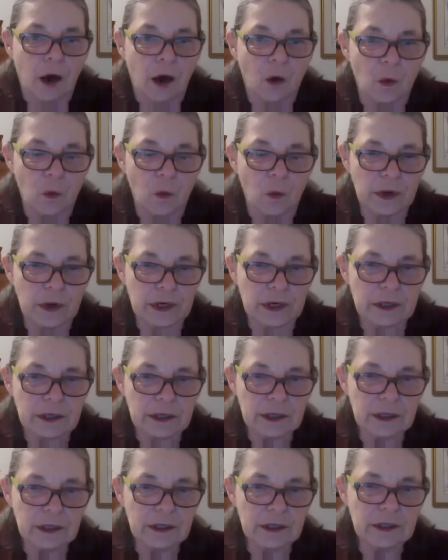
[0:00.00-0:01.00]
when
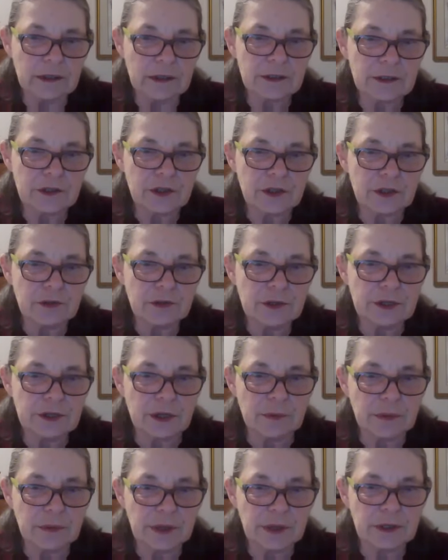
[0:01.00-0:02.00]
kids do
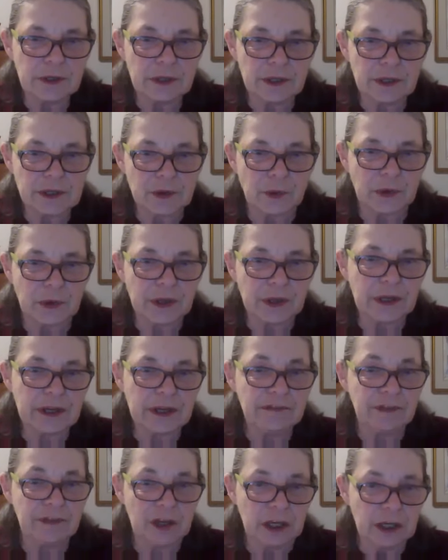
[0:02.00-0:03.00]
something that's really
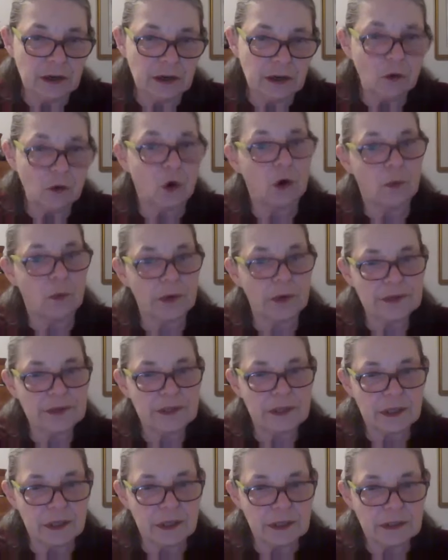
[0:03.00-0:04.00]
fun or with
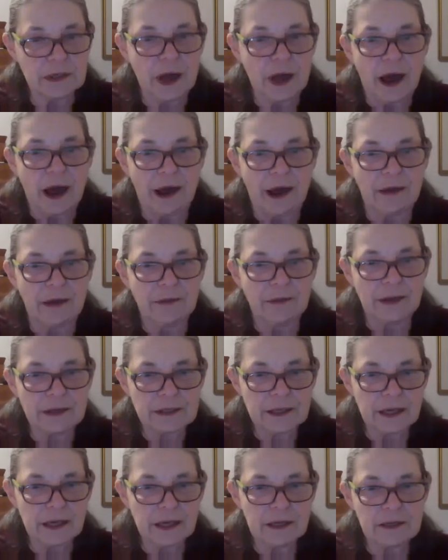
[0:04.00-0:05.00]
seeds, and they
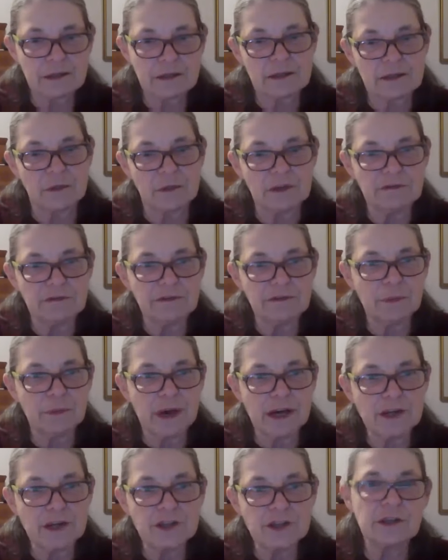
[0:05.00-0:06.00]
take some
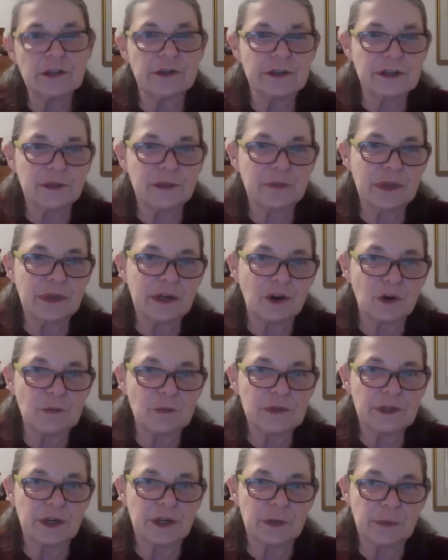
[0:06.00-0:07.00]
information or something home
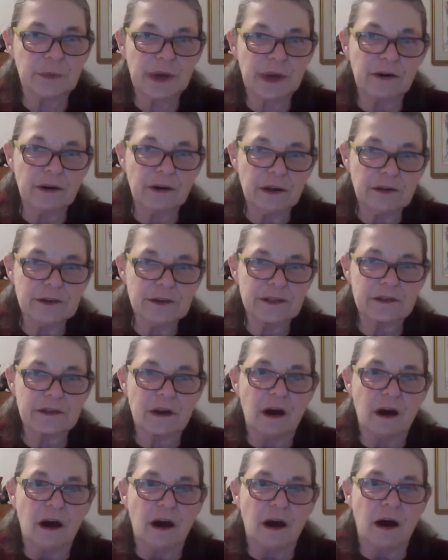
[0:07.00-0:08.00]
to their parents,
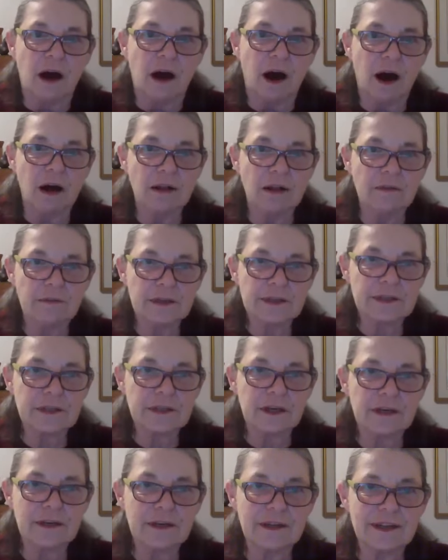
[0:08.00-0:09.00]
all right. of a
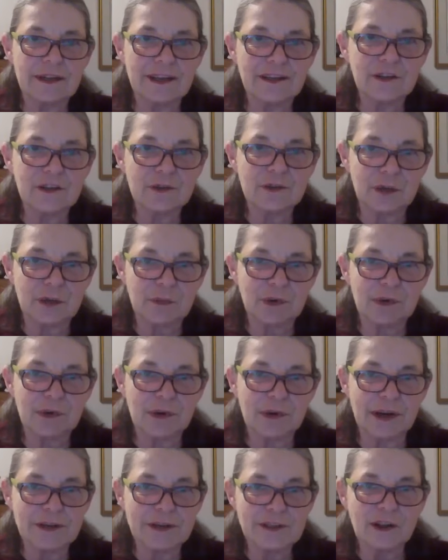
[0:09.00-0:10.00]
sudden, then you get
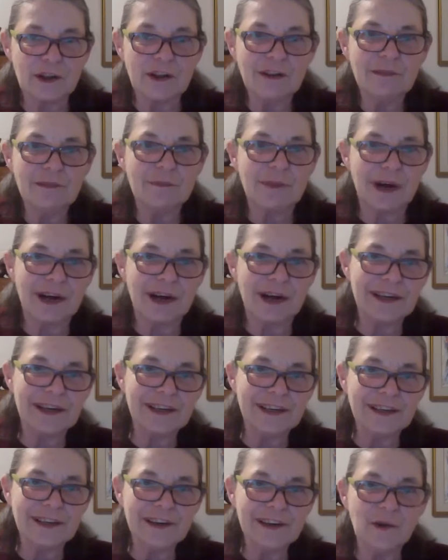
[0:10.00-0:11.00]
parental
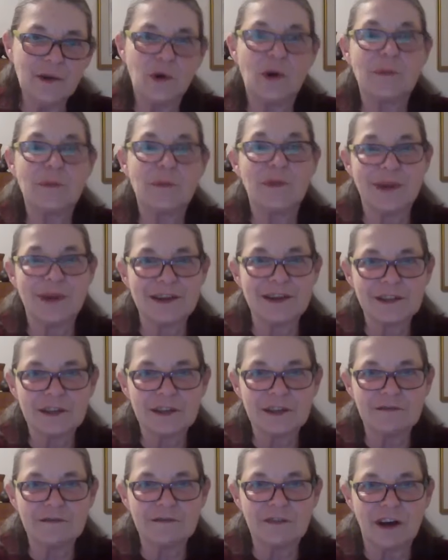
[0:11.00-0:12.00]
buy-in or parental
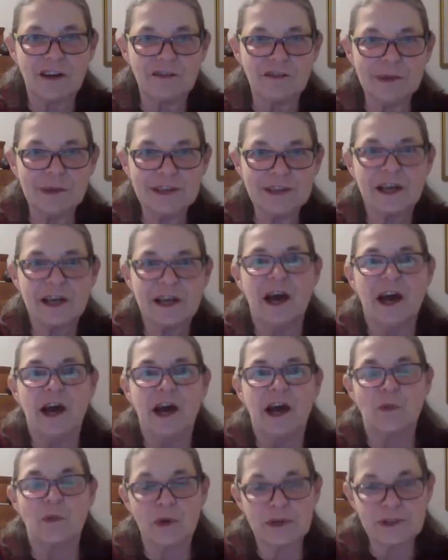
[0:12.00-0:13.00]
involvement.
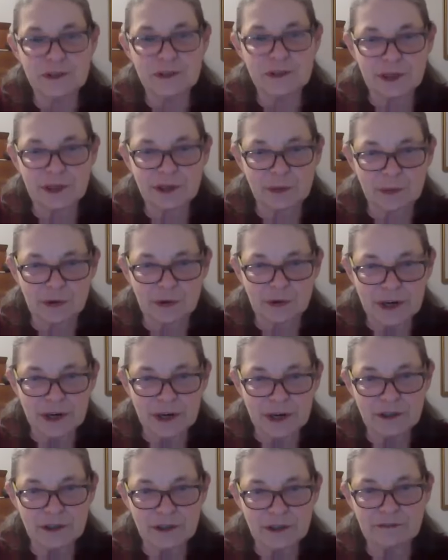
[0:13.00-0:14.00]
Once you get the
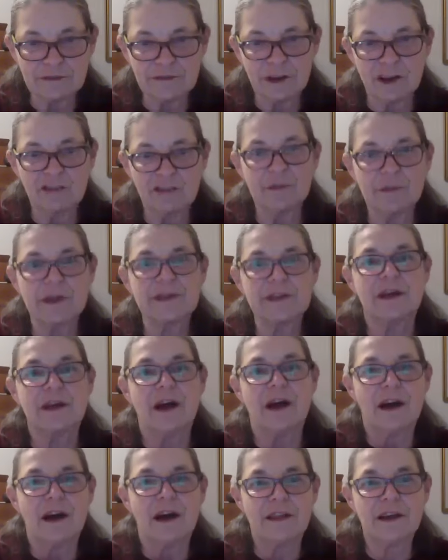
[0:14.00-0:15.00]
parental involvement,
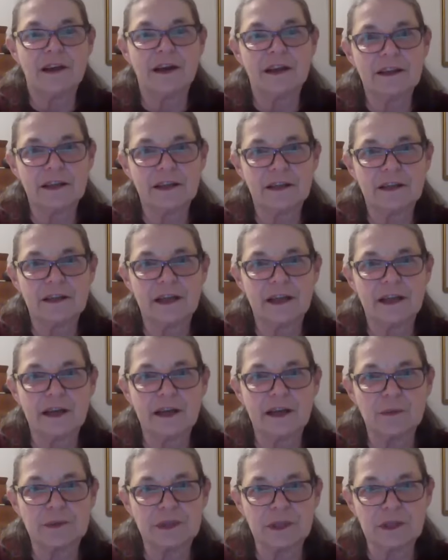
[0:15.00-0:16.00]
then I think that
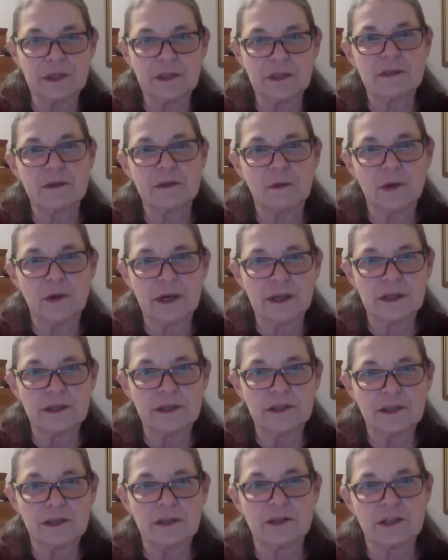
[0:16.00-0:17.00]
helps ease the way
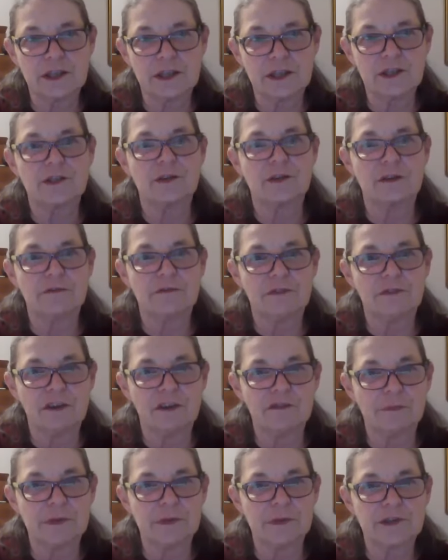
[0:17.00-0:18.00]
into the teacher
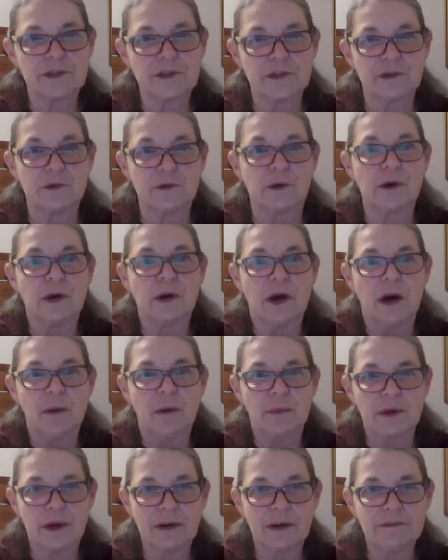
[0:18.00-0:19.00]
involvement too.
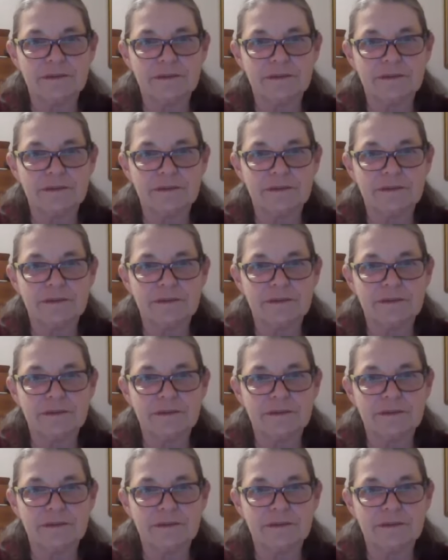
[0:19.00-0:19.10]
But I've